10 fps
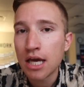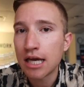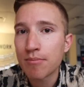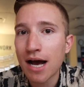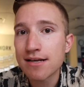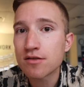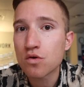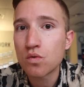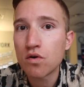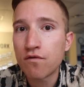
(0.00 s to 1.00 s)
In my
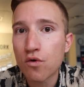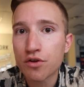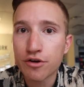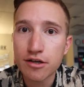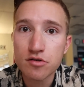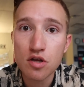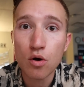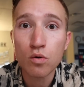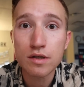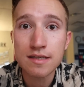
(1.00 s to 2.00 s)
school, 4th graders are
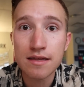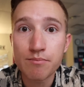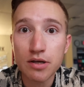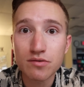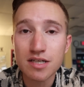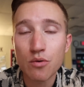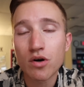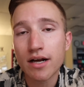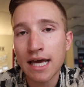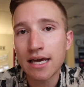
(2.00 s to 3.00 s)
the oldest in the building.
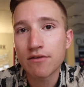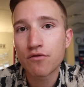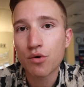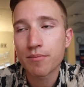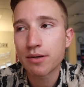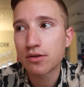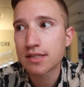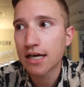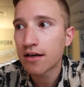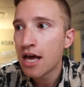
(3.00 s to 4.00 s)
We're a K-4
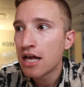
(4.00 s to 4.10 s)
building.